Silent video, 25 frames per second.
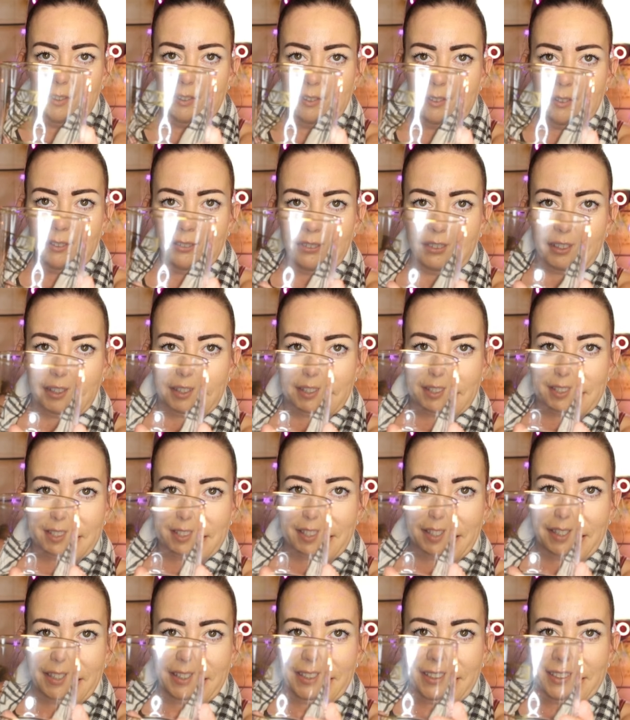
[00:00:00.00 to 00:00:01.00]
Don't know if you can
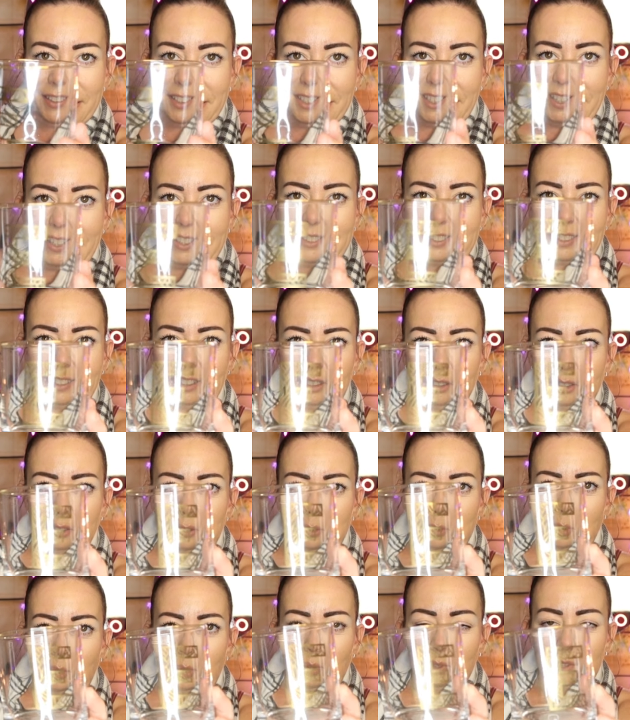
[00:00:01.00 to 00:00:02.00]
see it, it's like a
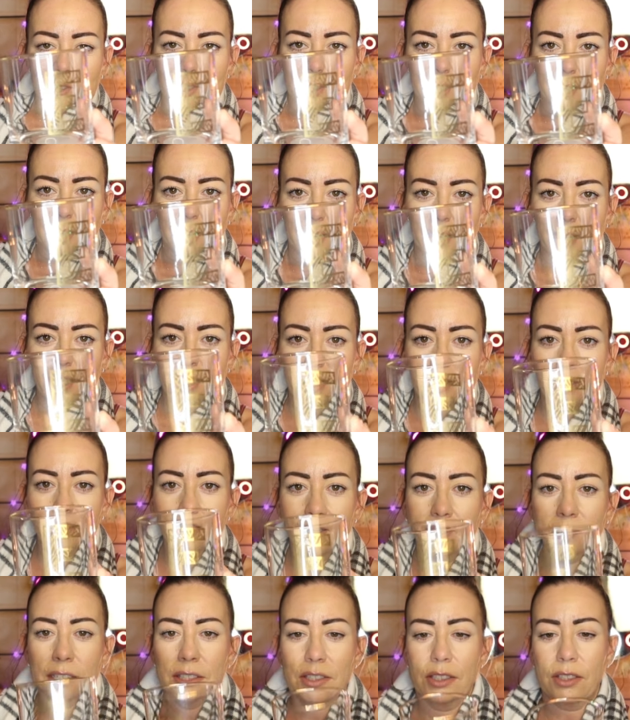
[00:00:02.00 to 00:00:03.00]
gold E,
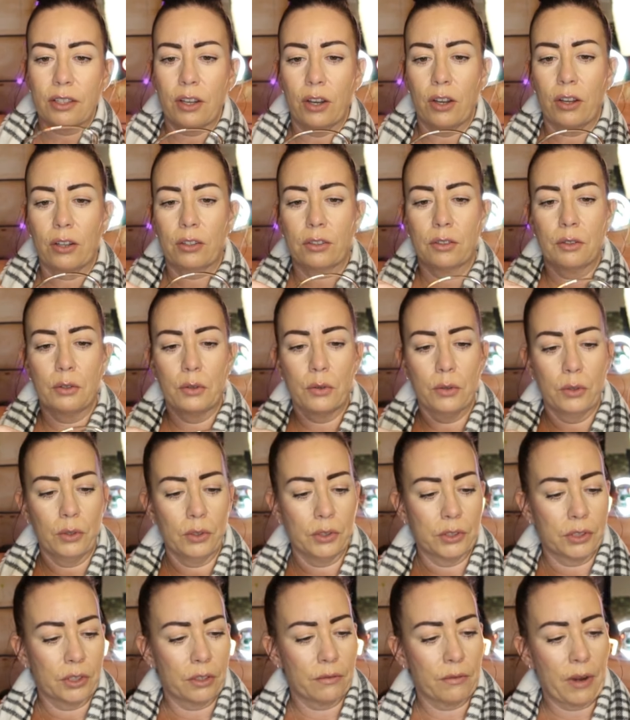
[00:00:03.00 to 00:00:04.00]
and it's got
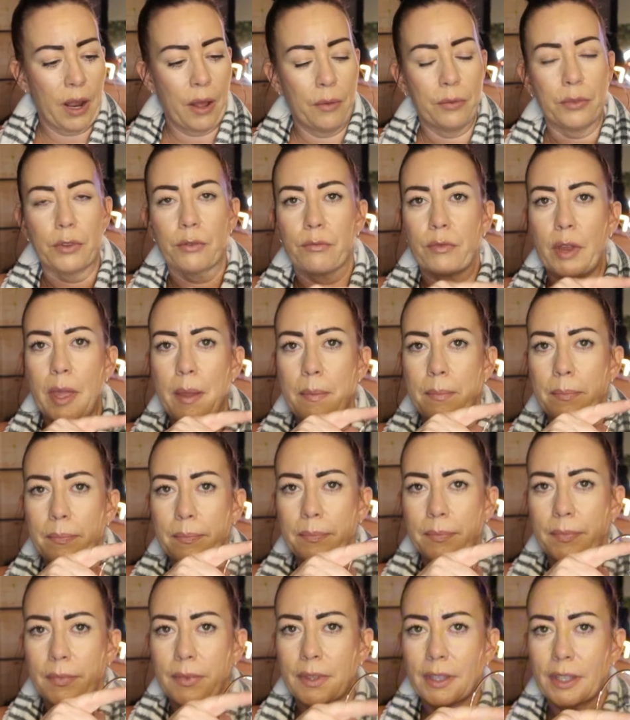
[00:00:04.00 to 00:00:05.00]
gold around the
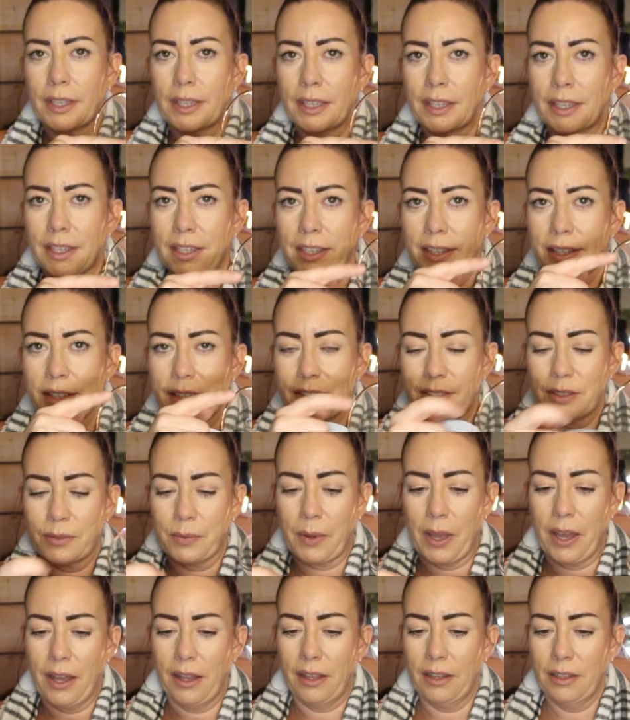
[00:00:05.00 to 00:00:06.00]
rim as
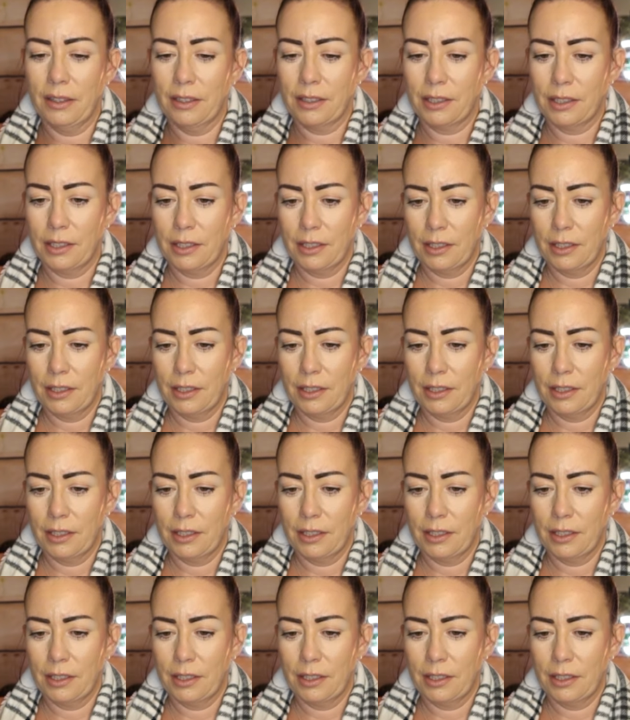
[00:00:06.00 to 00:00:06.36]
well.